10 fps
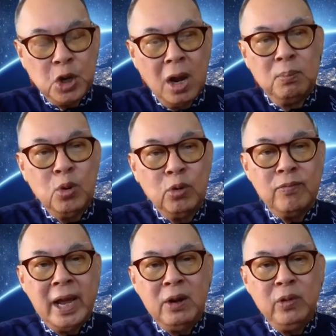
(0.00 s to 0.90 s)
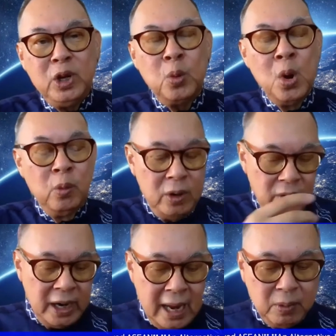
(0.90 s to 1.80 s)
a joint movement.
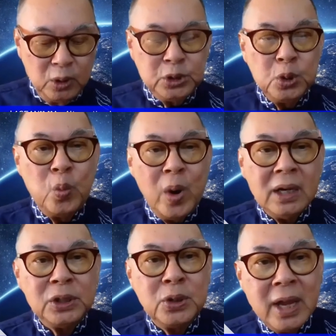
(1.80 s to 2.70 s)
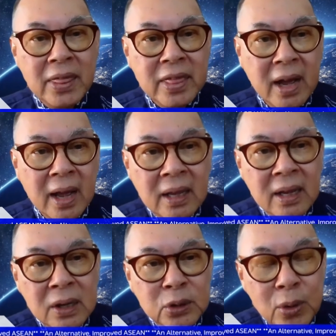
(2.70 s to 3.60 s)
We were able to work
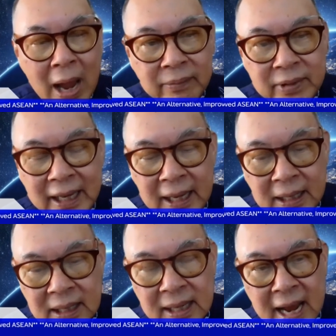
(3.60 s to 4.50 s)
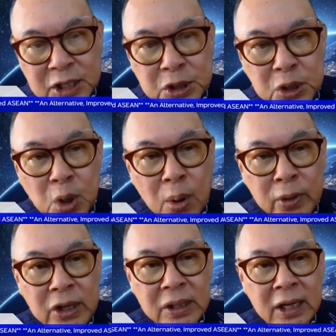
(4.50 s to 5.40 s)
together to have the international
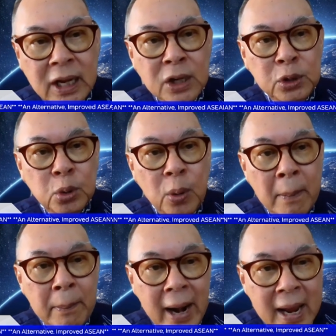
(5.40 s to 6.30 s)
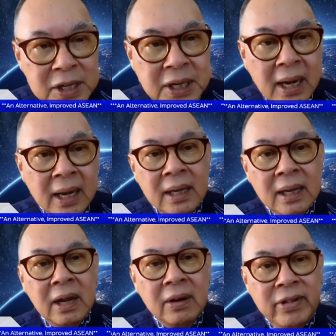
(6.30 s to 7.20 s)
community to pressure
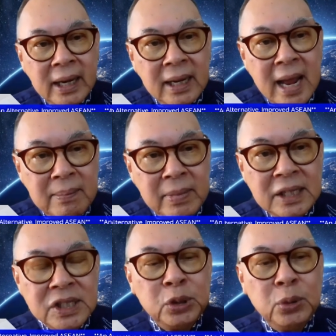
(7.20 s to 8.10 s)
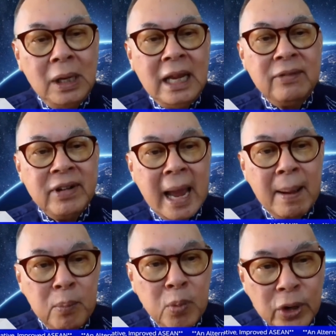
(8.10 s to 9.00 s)
the Vietnamese to leave
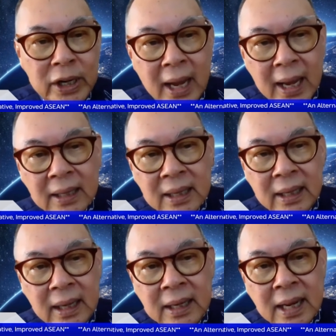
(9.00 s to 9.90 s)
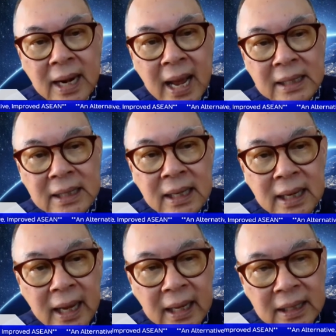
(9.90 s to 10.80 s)
Cambodia in the
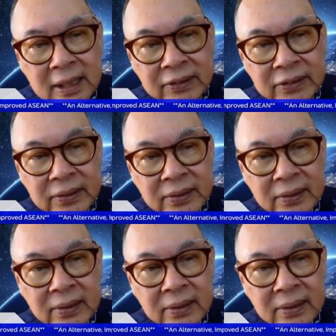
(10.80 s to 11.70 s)
1980s.